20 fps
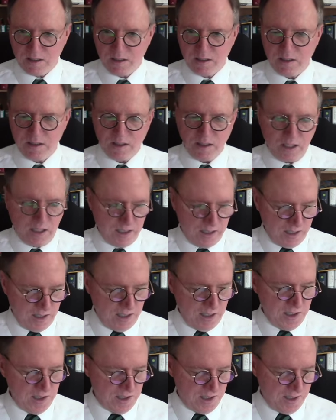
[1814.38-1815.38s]
God
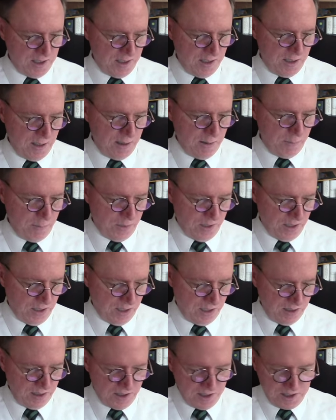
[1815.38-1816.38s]
is
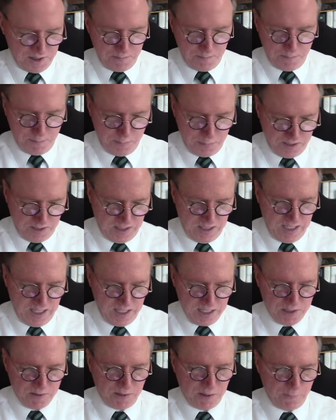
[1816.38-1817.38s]
beyond us, but He
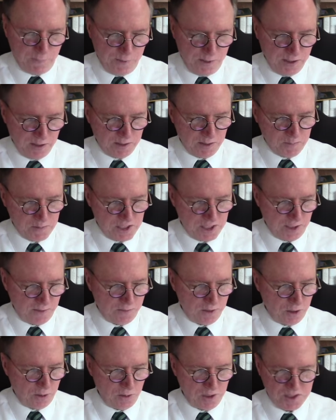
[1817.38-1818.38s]
has revealed Himself
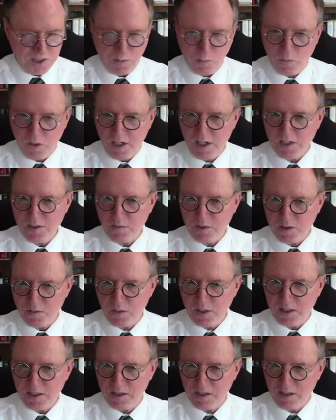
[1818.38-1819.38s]
to us in ways which
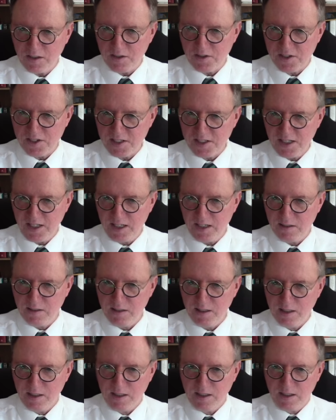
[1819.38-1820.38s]
we can understand.
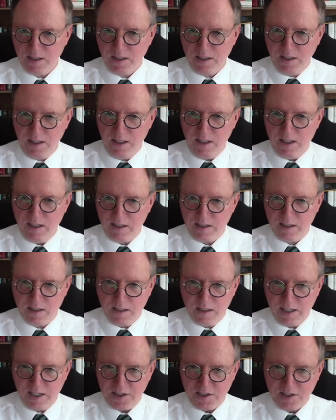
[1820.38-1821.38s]
And
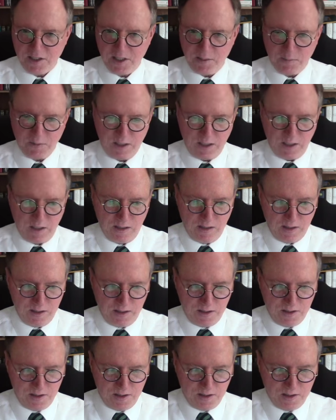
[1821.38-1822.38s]
that's something that
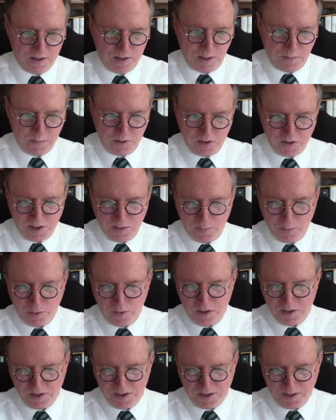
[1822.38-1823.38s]
Scripture
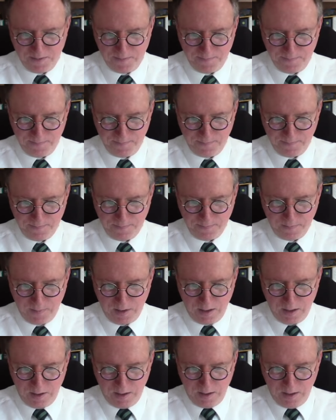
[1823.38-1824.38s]
supports.
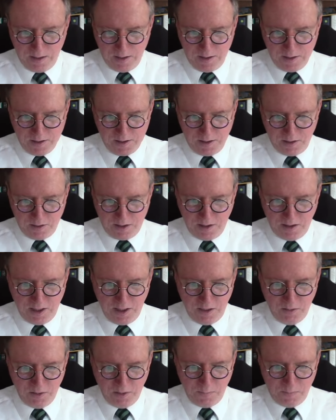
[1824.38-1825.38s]
So
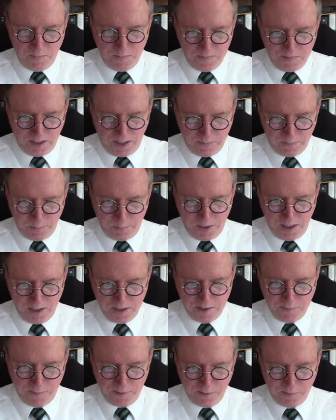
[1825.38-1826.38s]
continuing, top of
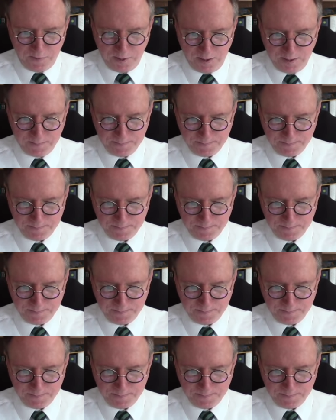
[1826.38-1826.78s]
page fifty.